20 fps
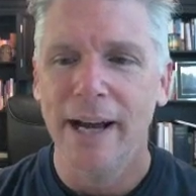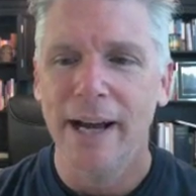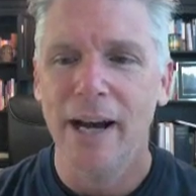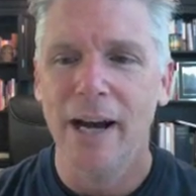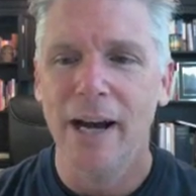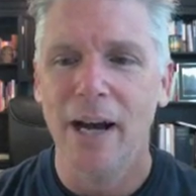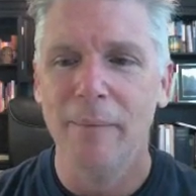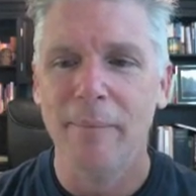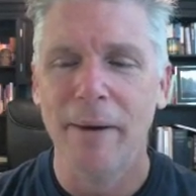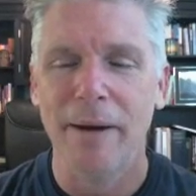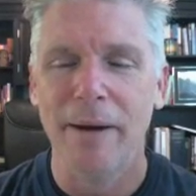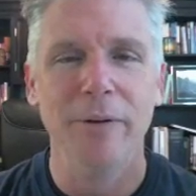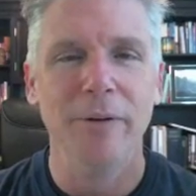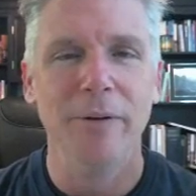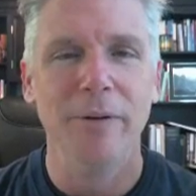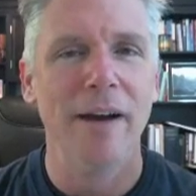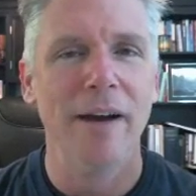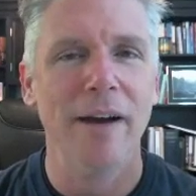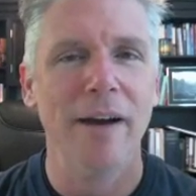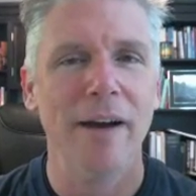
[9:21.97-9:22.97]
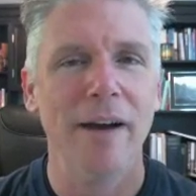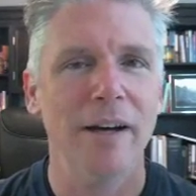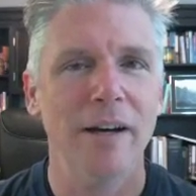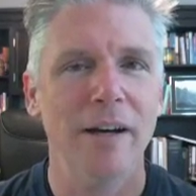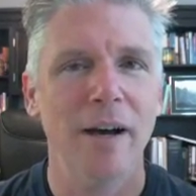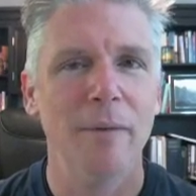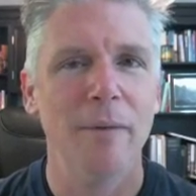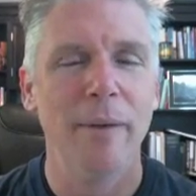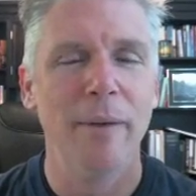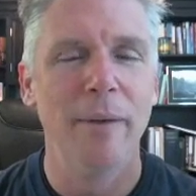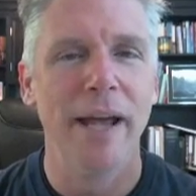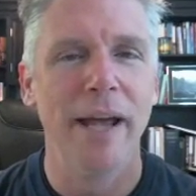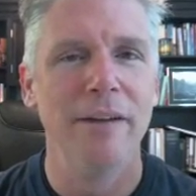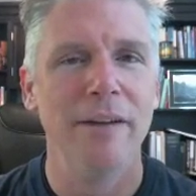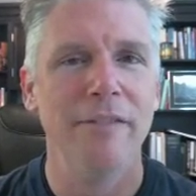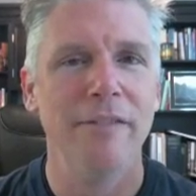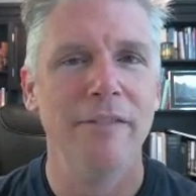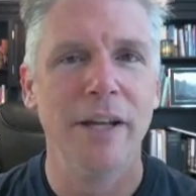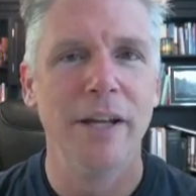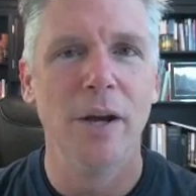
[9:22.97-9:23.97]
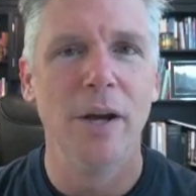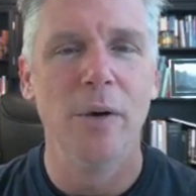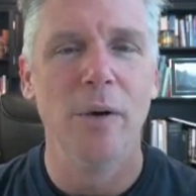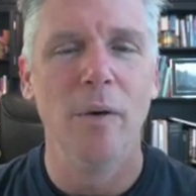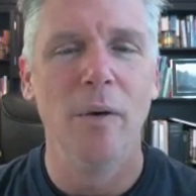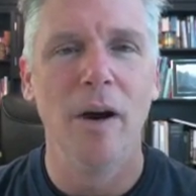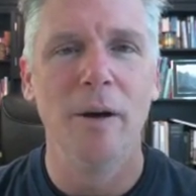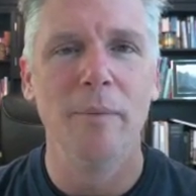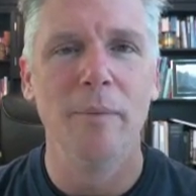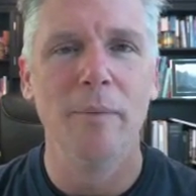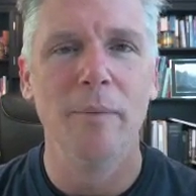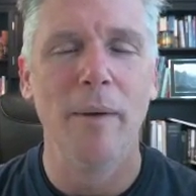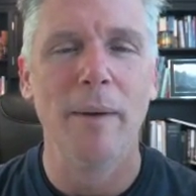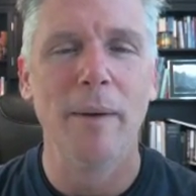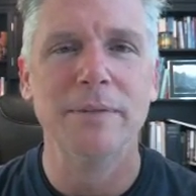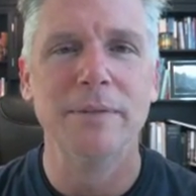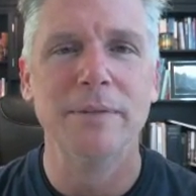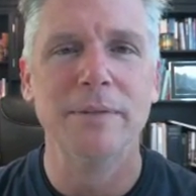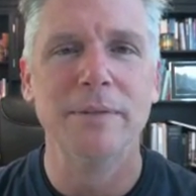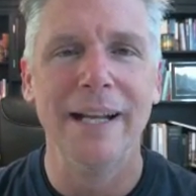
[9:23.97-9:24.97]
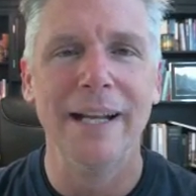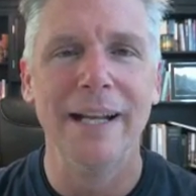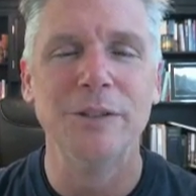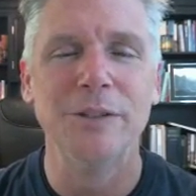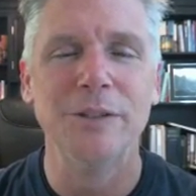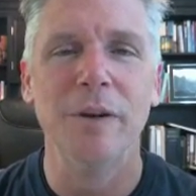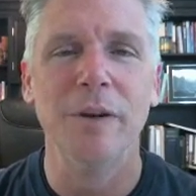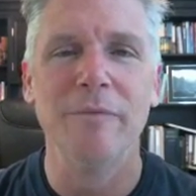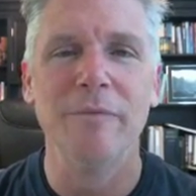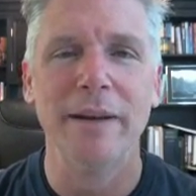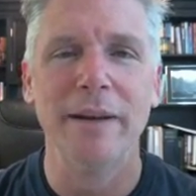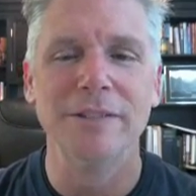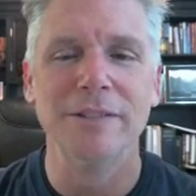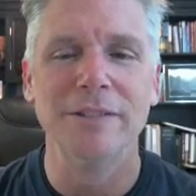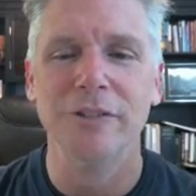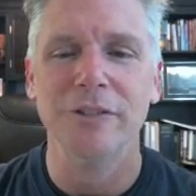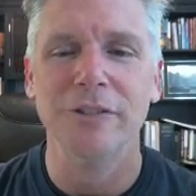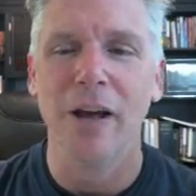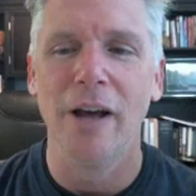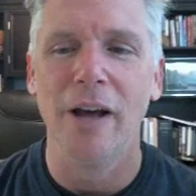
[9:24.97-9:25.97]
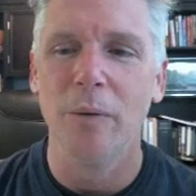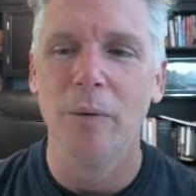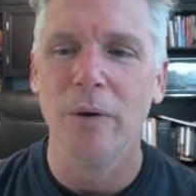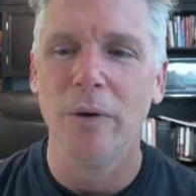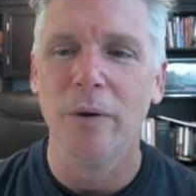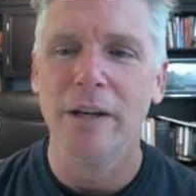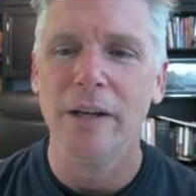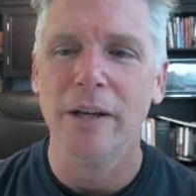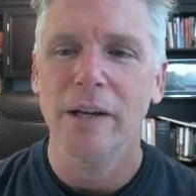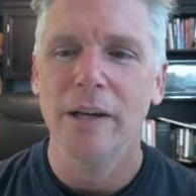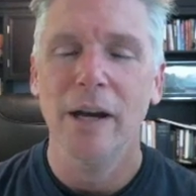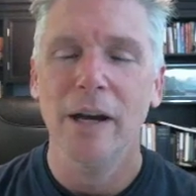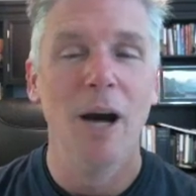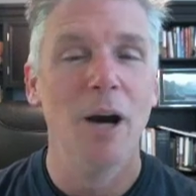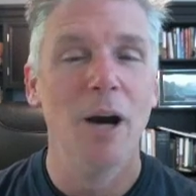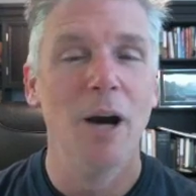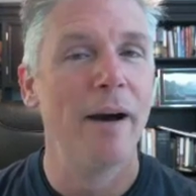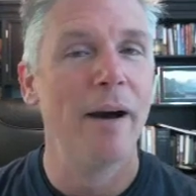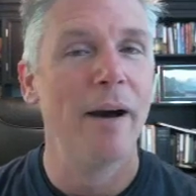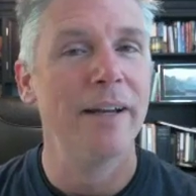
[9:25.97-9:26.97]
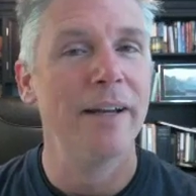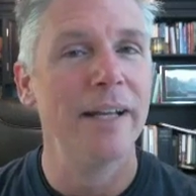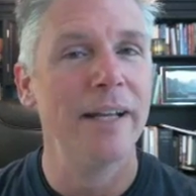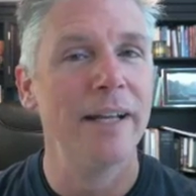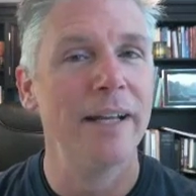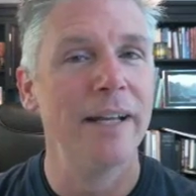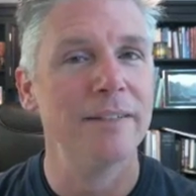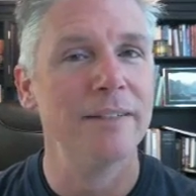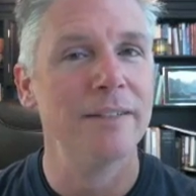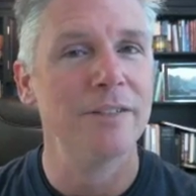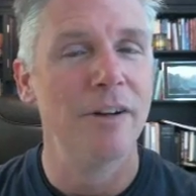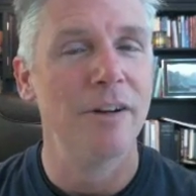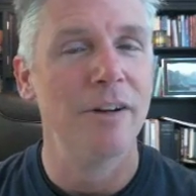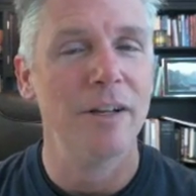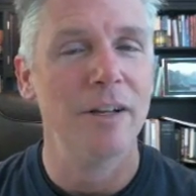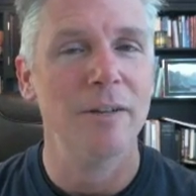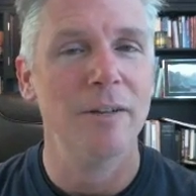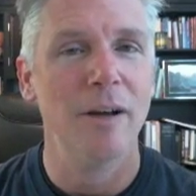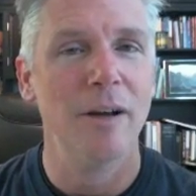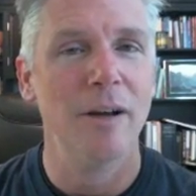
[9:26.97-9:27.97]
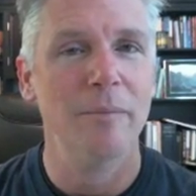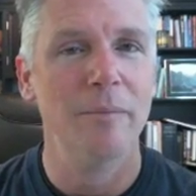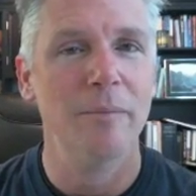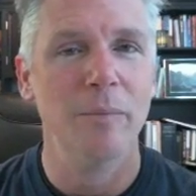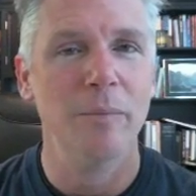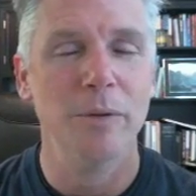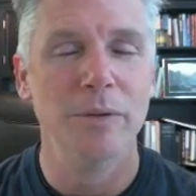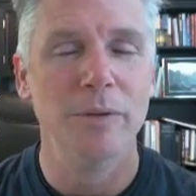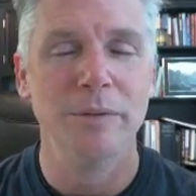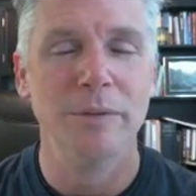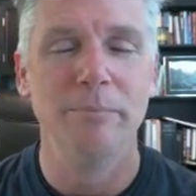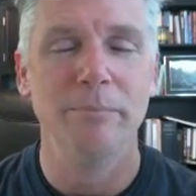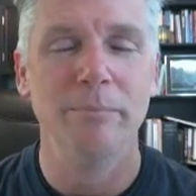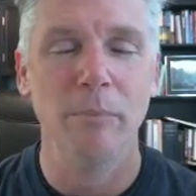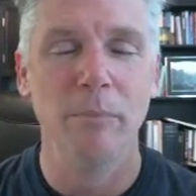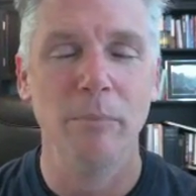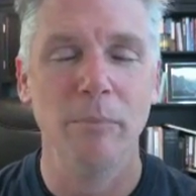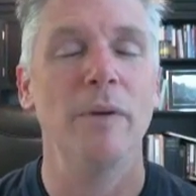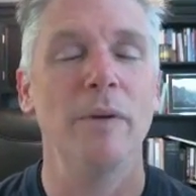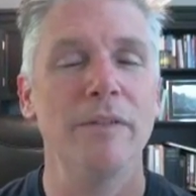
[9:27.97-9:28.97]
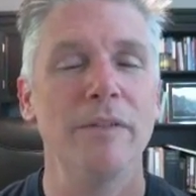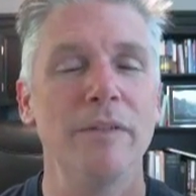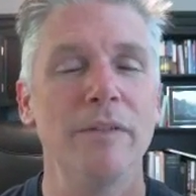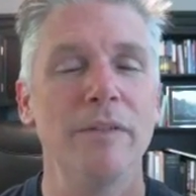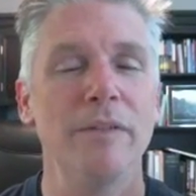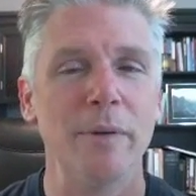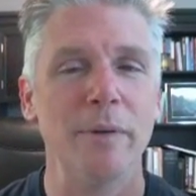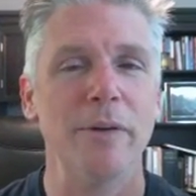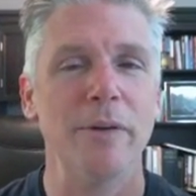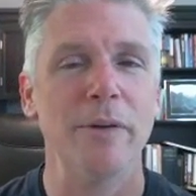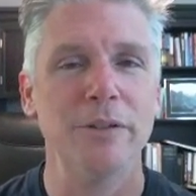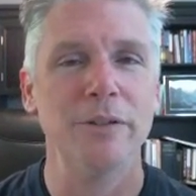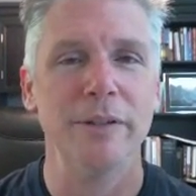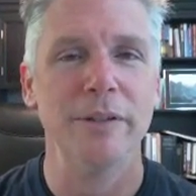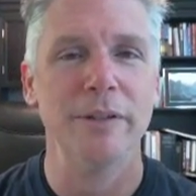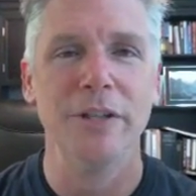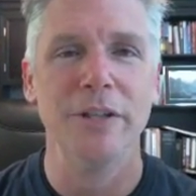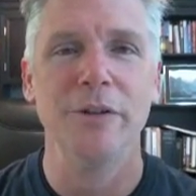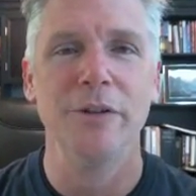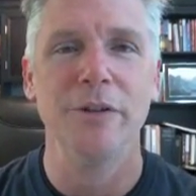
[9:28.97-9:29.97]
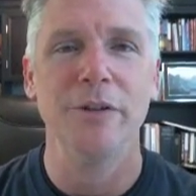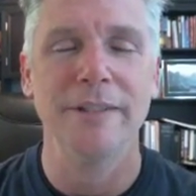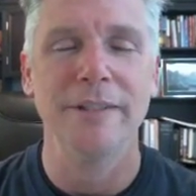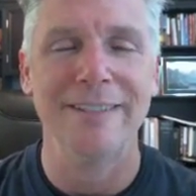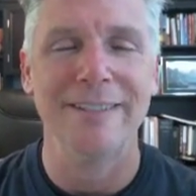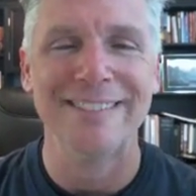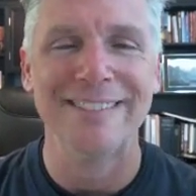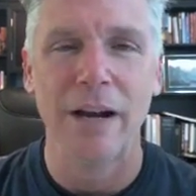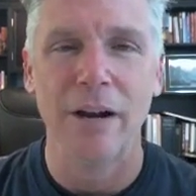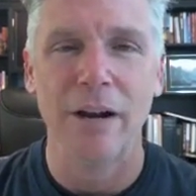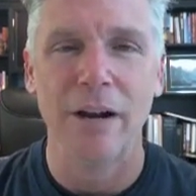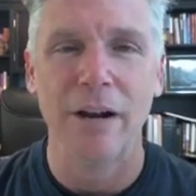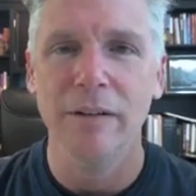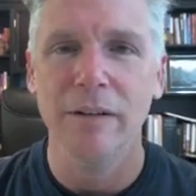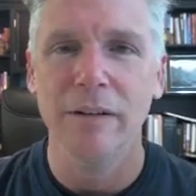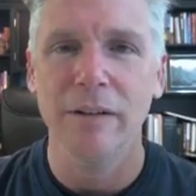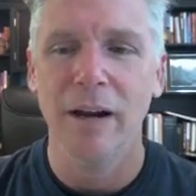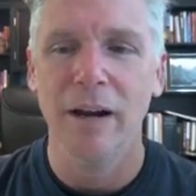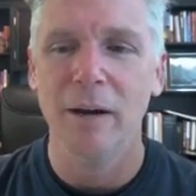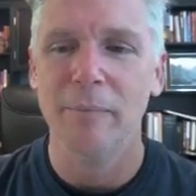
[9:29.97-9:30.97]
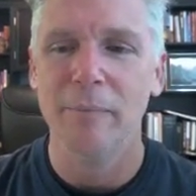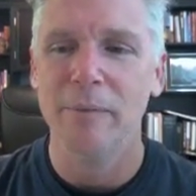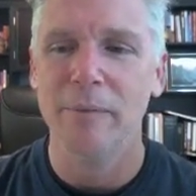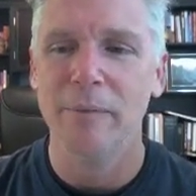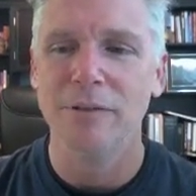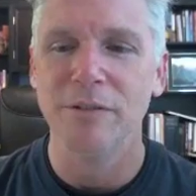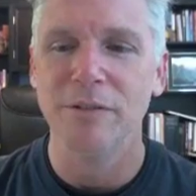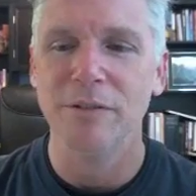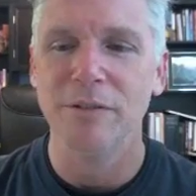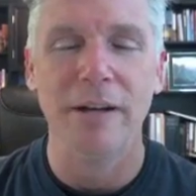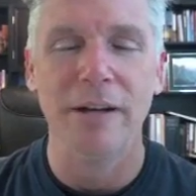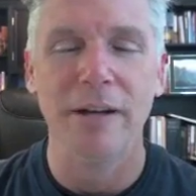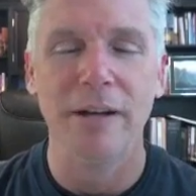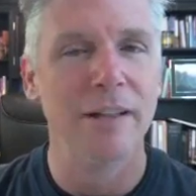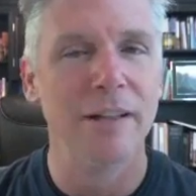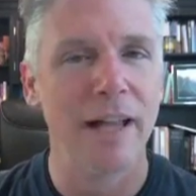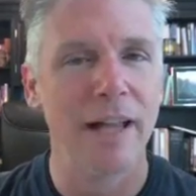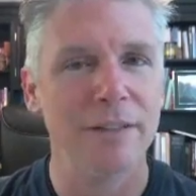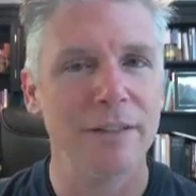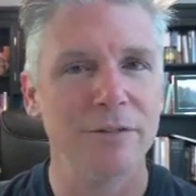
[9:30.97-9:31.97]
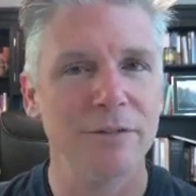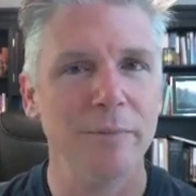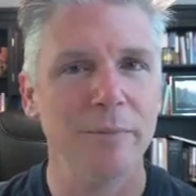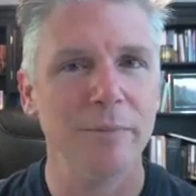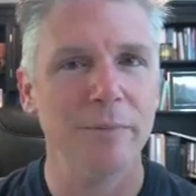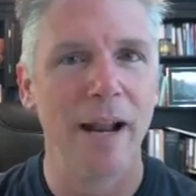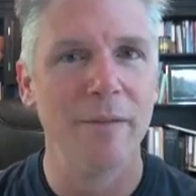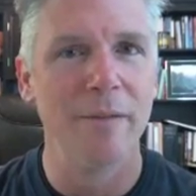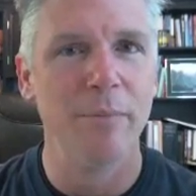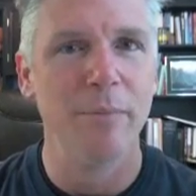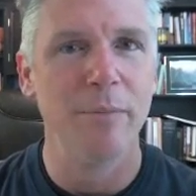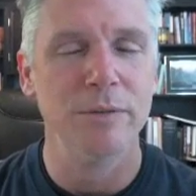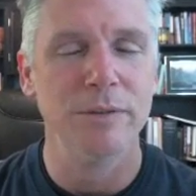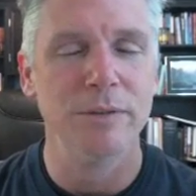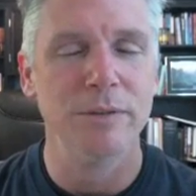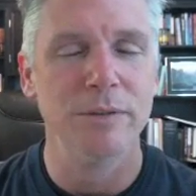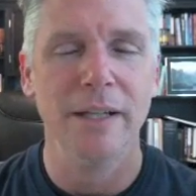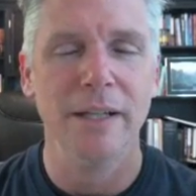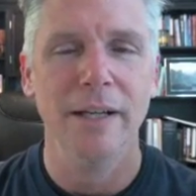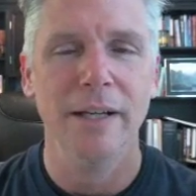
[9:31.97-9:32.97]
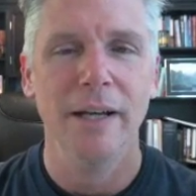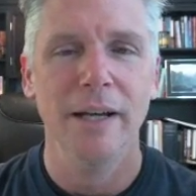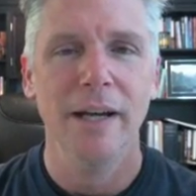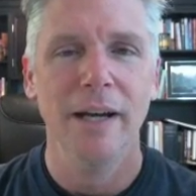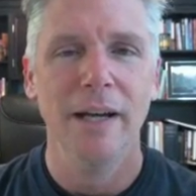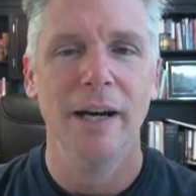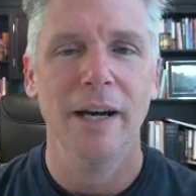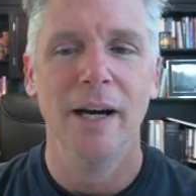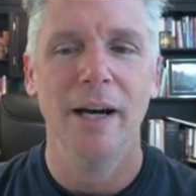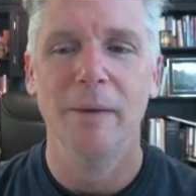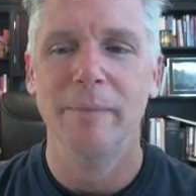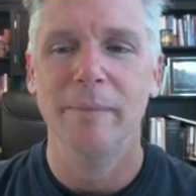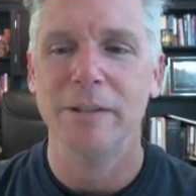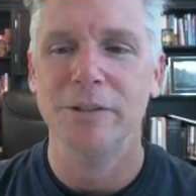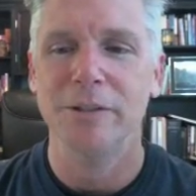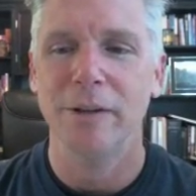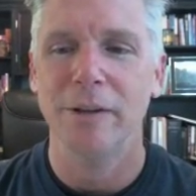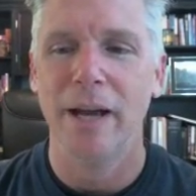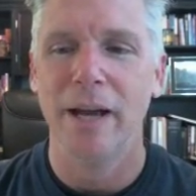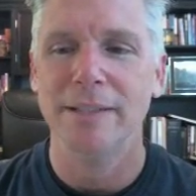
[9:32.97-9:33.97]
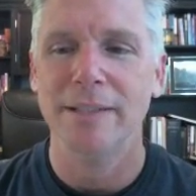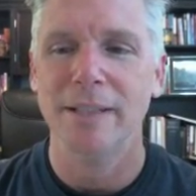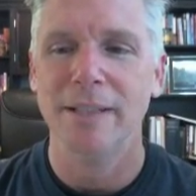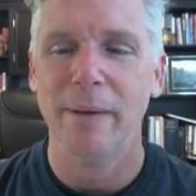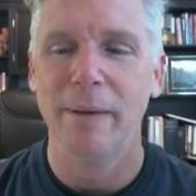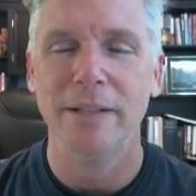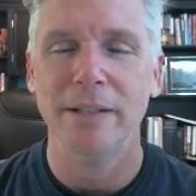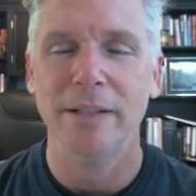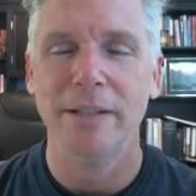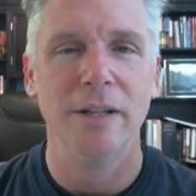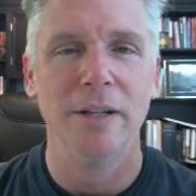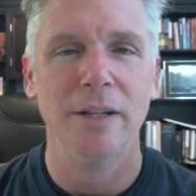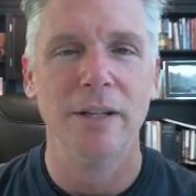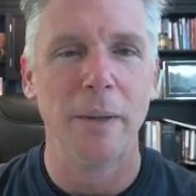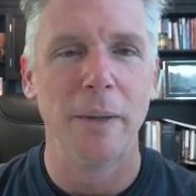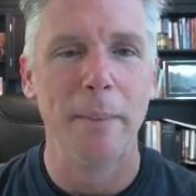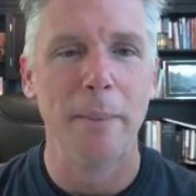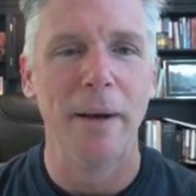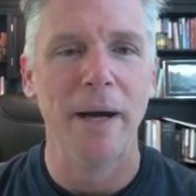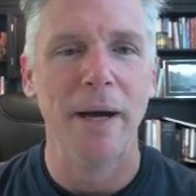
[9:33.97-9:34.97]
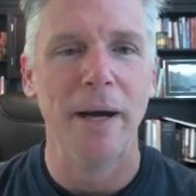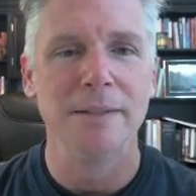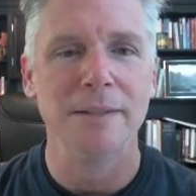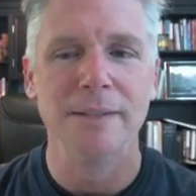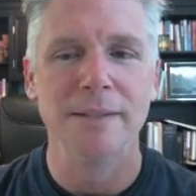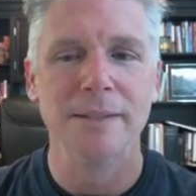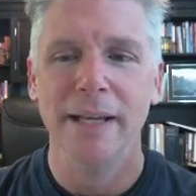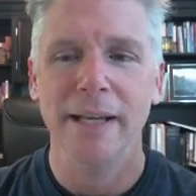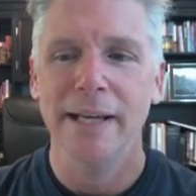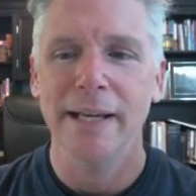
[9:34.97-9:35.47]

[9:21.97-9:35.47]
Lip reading: I do have a paid video on my website, intuitivemessenger.org, about getting started developing your intuition using the tarot. It was a fun classroom that I posted that you guys can pay. It's only $20.